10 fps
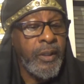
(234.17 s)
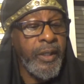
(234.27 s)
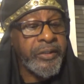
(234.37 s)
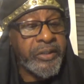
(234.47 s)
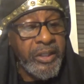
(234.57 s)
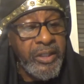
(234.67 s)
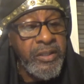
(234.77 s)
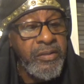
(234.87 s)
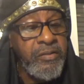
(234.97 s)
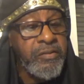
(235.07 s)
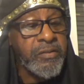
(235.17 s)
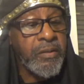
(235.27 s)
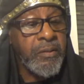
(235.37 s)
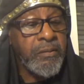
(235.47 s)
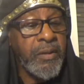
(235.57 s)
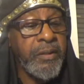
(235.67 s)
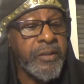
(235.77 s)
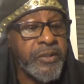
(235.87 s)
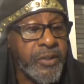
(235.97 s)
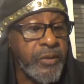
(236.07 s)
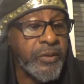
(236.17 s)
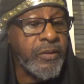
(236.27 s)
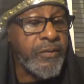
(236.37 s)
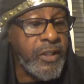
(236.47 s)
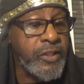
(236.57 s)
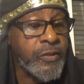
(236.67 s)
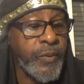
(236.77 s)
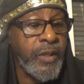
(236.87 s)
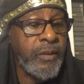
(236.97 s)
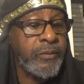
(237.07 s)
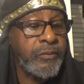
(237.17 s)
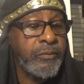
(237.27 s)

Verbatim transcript: and kings and the children of Israel